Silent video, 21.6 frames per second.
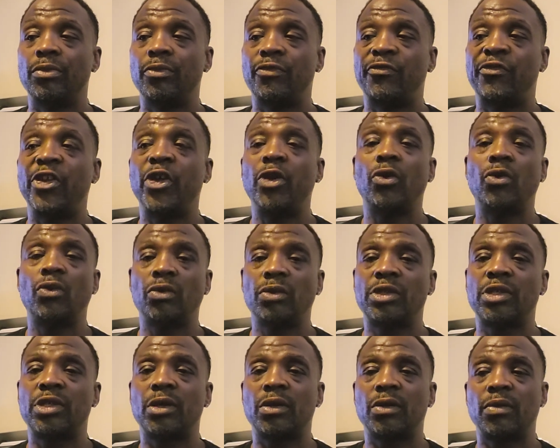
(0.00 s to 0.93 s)
field.
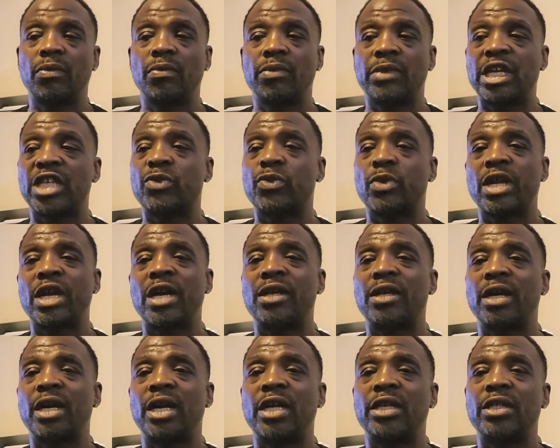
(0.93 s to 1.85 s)
So that's what
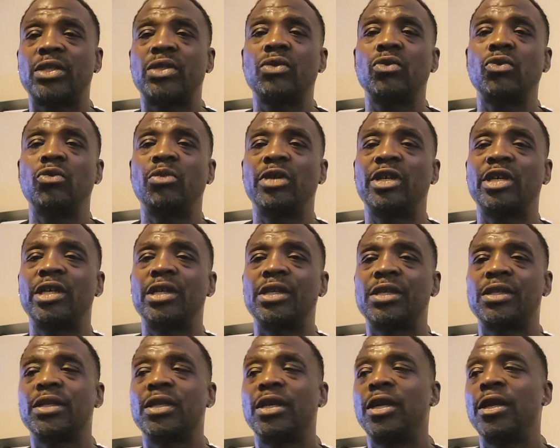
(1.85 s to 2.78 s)
I assume,
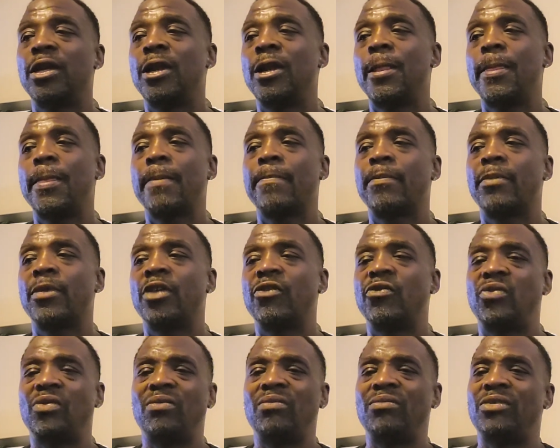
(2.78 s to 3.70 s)
because
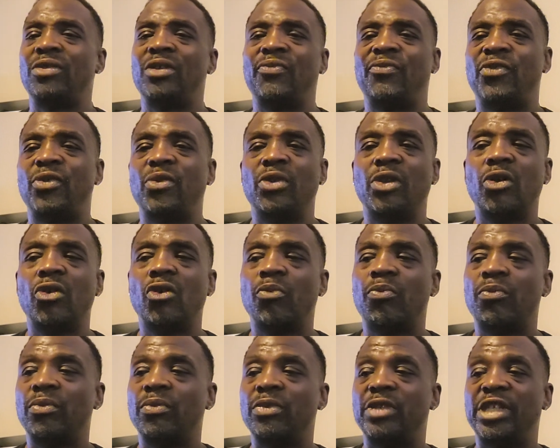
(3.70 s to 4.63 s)
if you
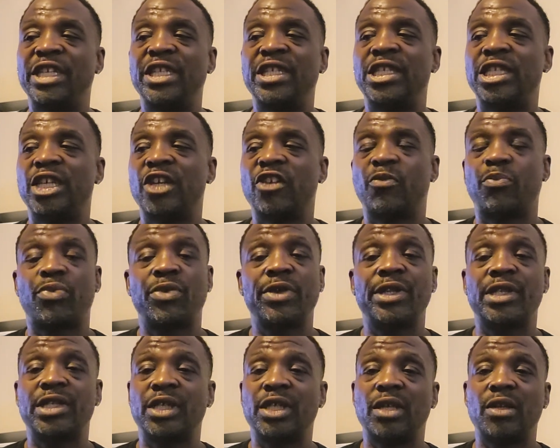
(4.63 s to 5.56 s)
know DTF
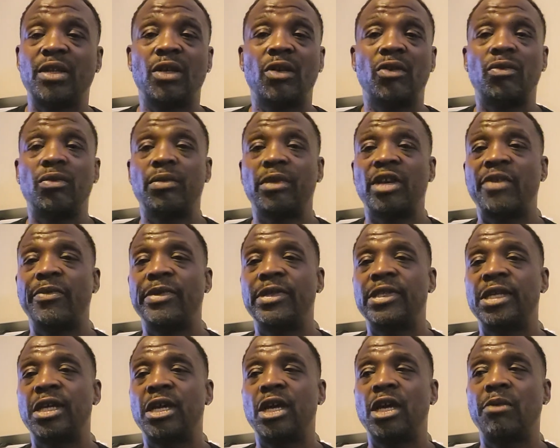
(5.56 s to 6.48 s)
printing, every
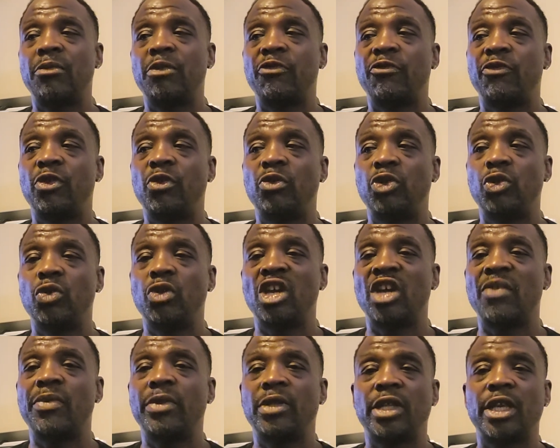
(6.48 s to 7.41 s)
time if you do
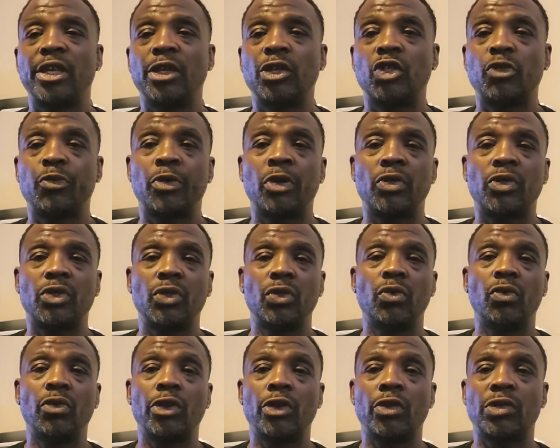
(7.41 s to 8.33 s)
everything you're supposed to
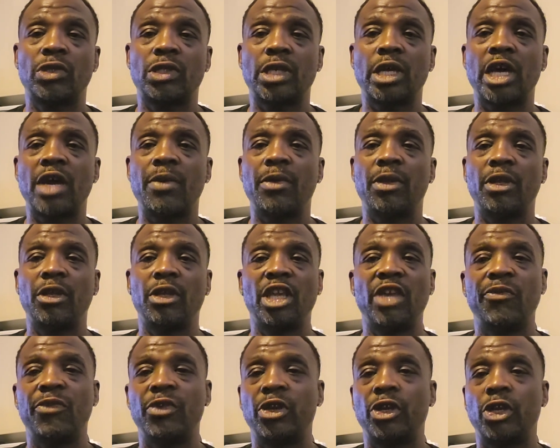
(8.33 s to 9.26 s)
do on your side and
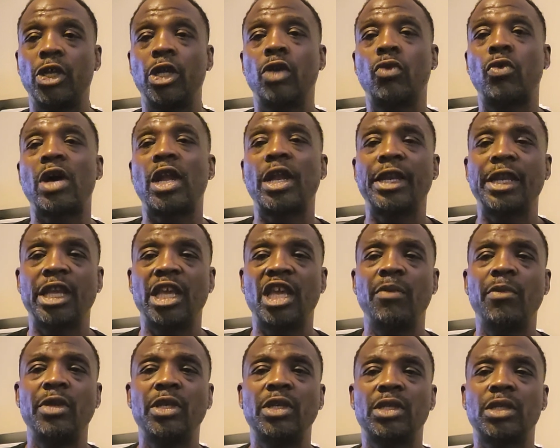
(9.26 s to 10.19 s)
giving a good quality
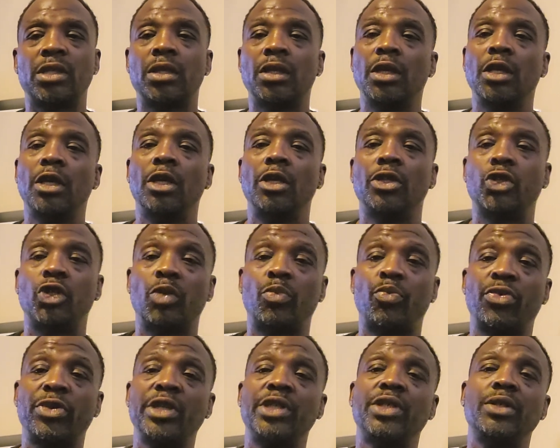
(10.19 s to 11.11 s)
image to the
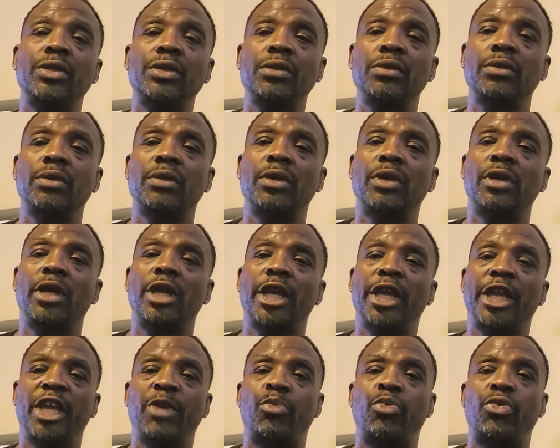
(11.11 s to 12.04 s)
printer
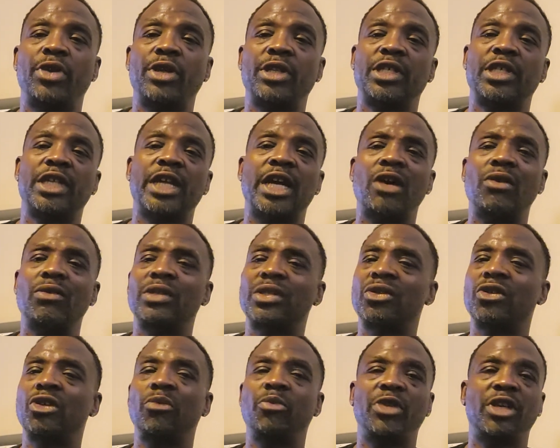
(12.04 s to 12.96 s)
and he prints it out, it's
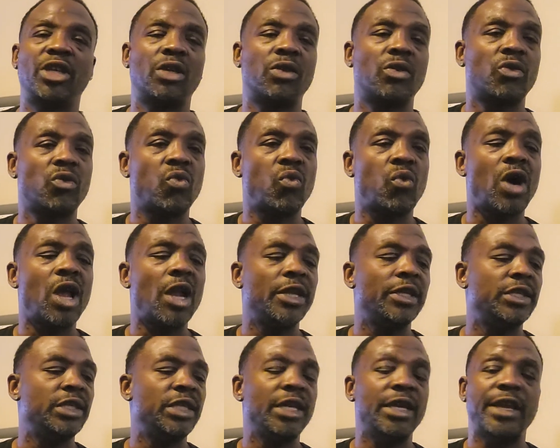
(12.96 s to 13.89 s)
going to be
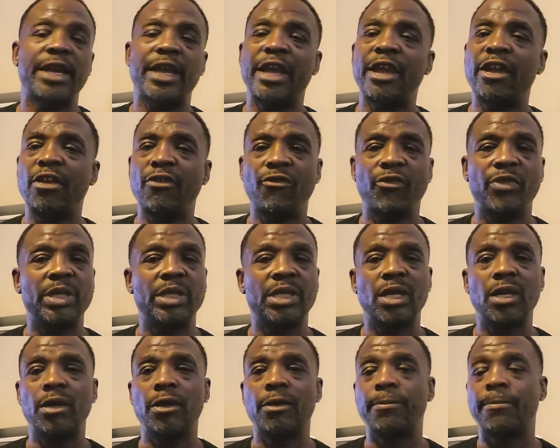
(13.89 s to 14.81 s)
quality every
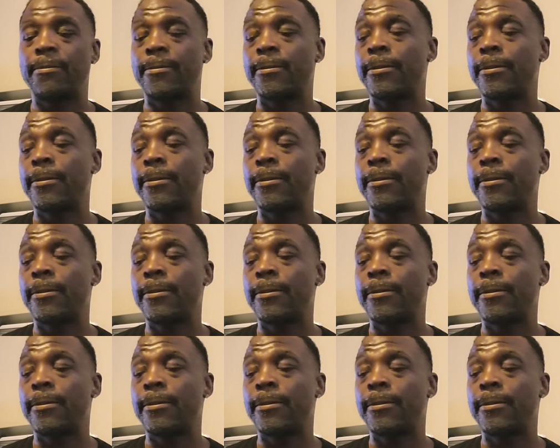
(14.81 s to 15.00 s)
time.